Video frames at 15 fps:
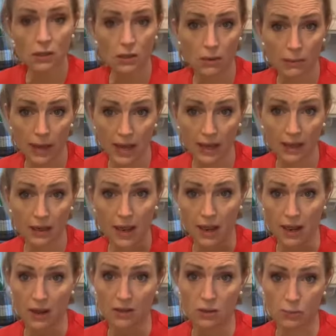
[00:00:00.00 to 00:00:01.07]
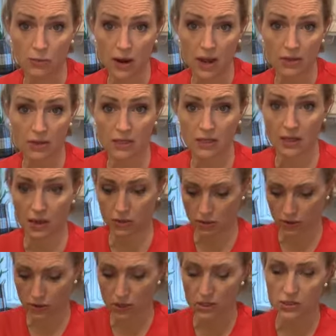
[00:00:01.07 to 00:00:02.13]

the bag and the broth together.